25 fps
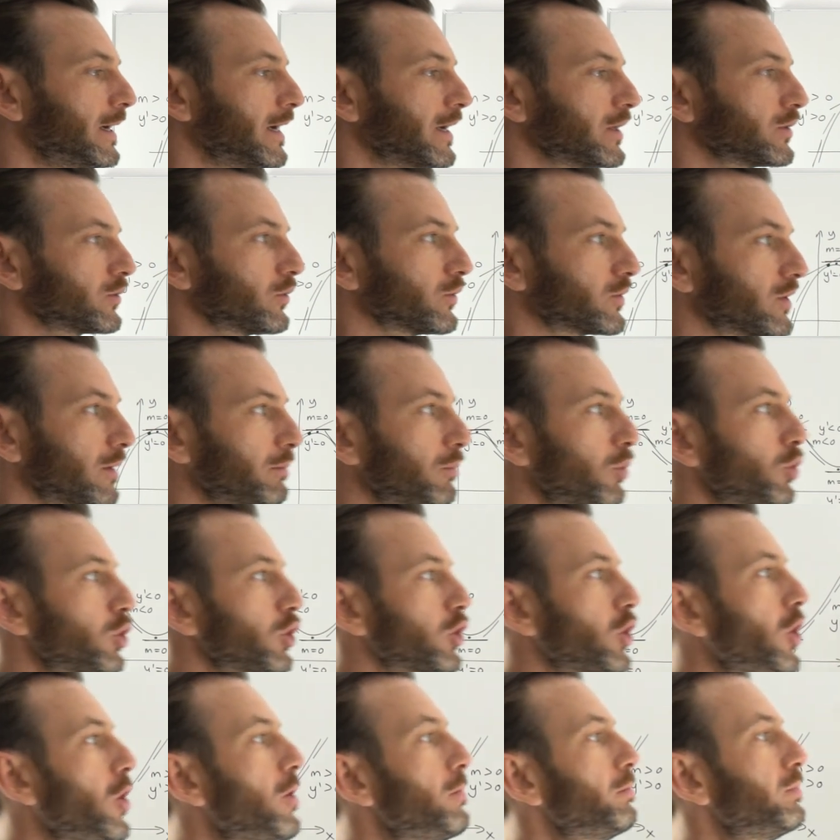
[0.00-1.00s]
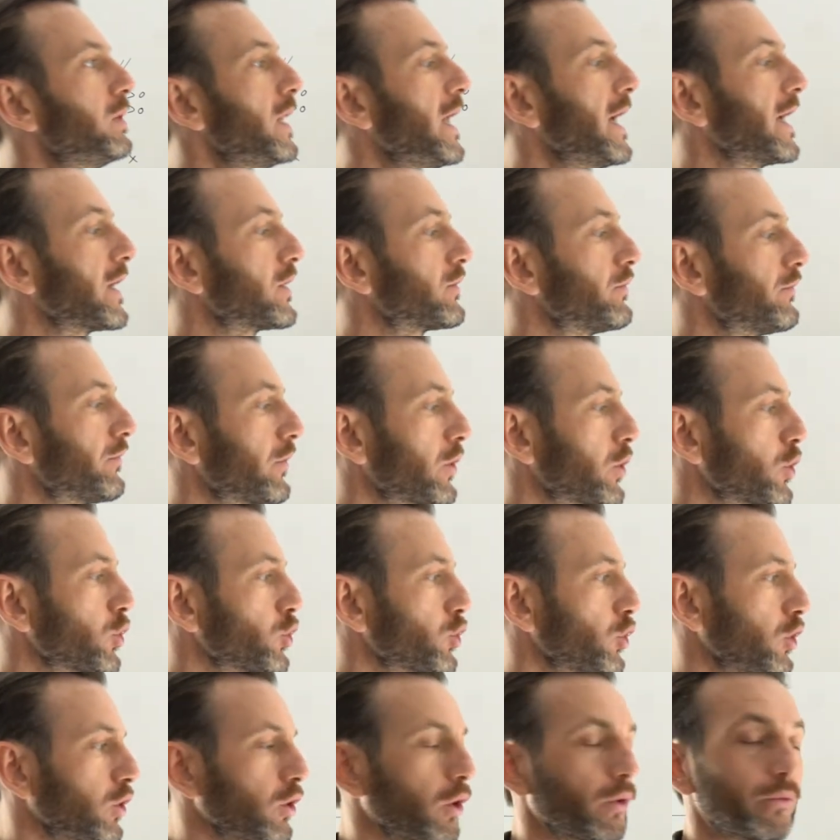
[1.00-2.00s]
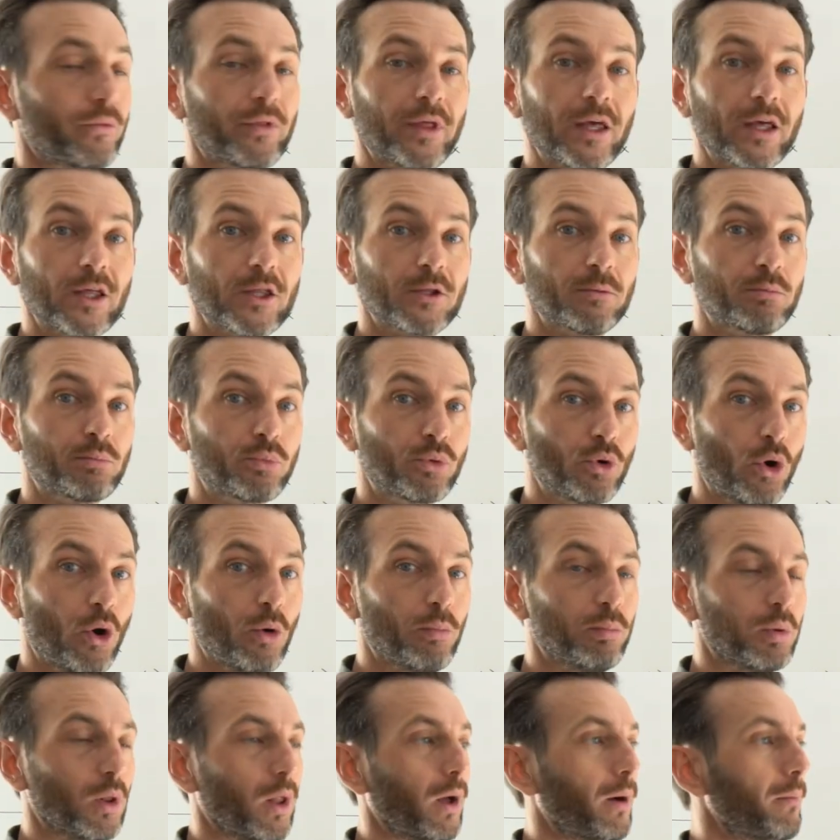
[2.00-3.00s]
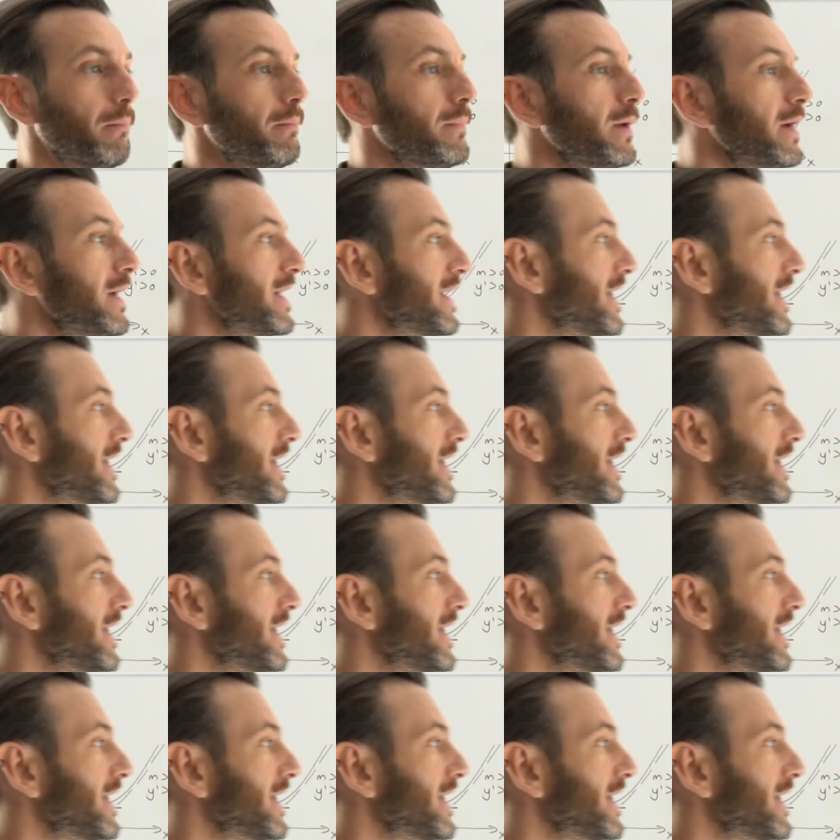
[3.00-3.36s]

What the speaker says: So it's a more complex version of this problem.